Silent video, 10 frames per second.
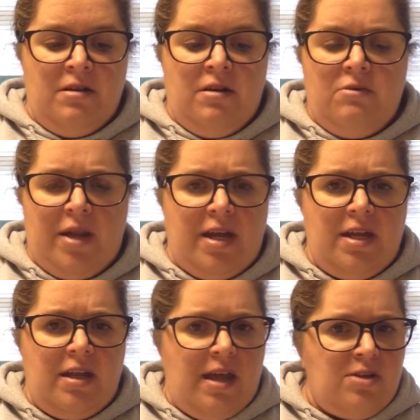Would I get
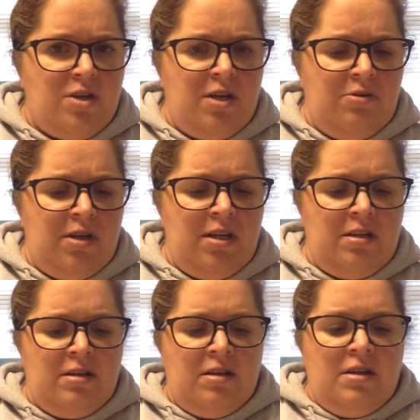electrocuted?
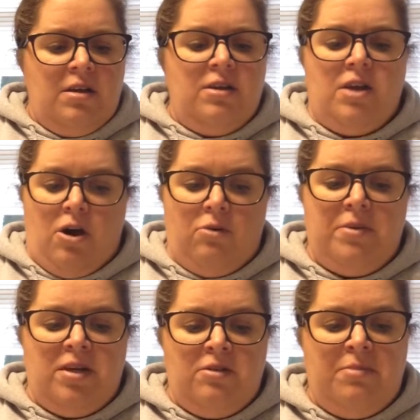No,
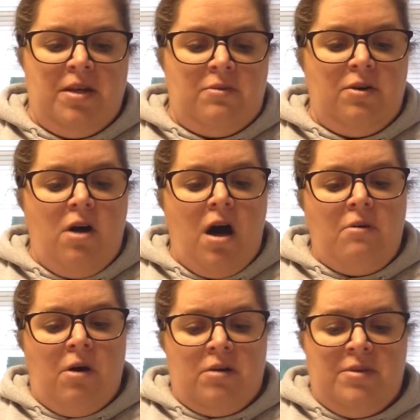but you'd be in real hot
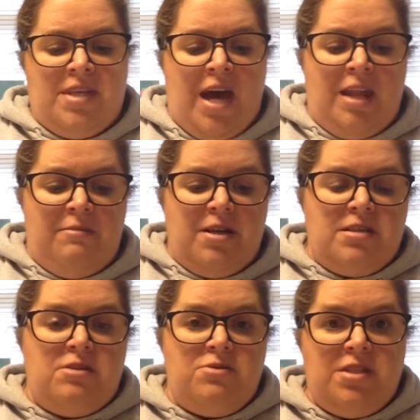water with Daddy
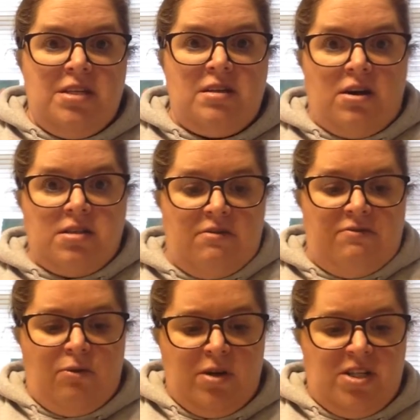because those things cost a
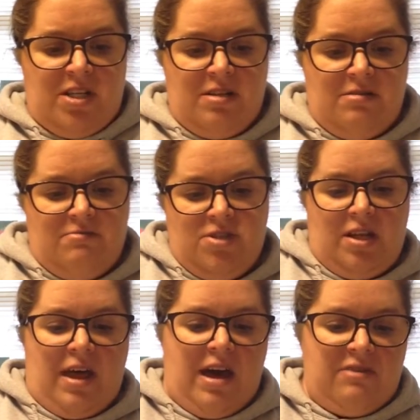fortune, she
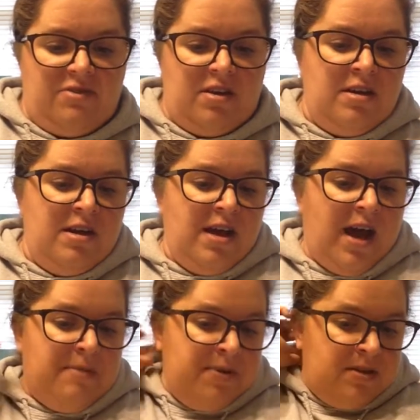laughed.
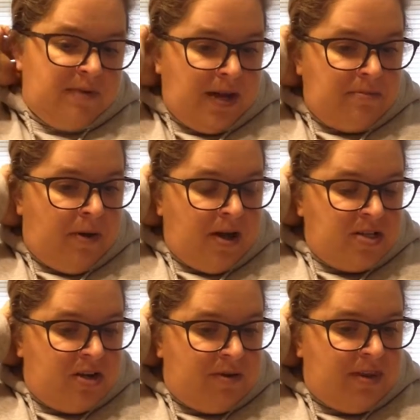I put the rain
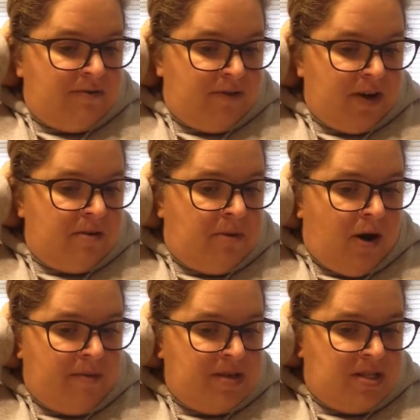poncho in the front
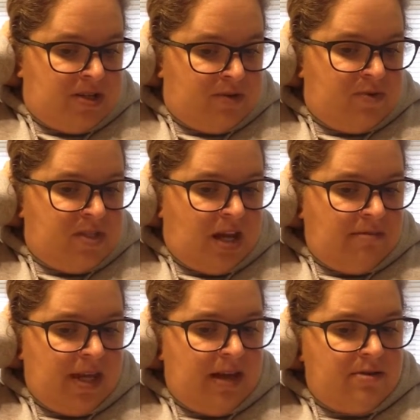compartment, too. Same
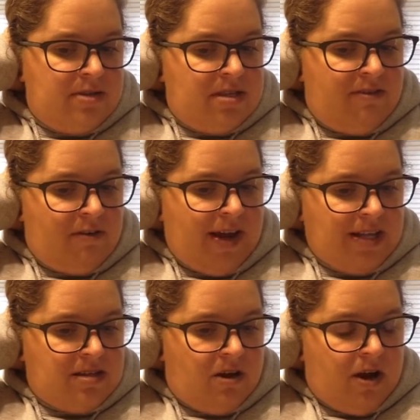thing goes if it
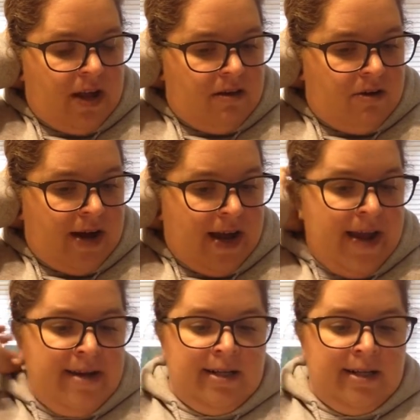rains, Augie, okay?